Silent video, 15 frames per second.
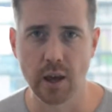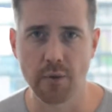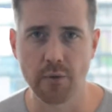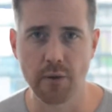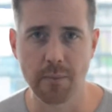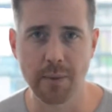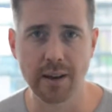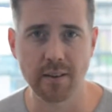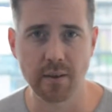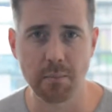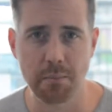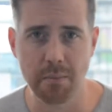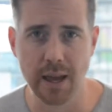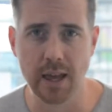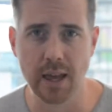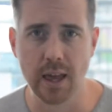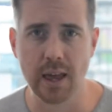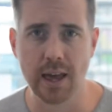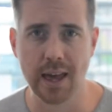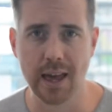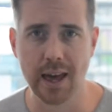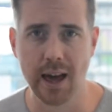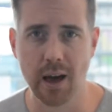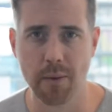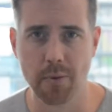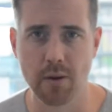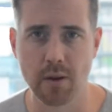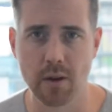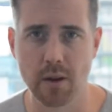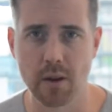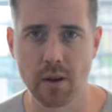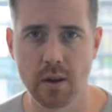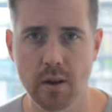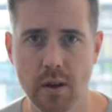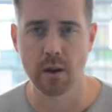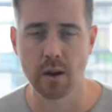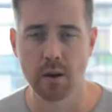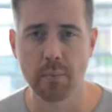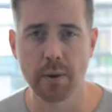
for me to make it happen.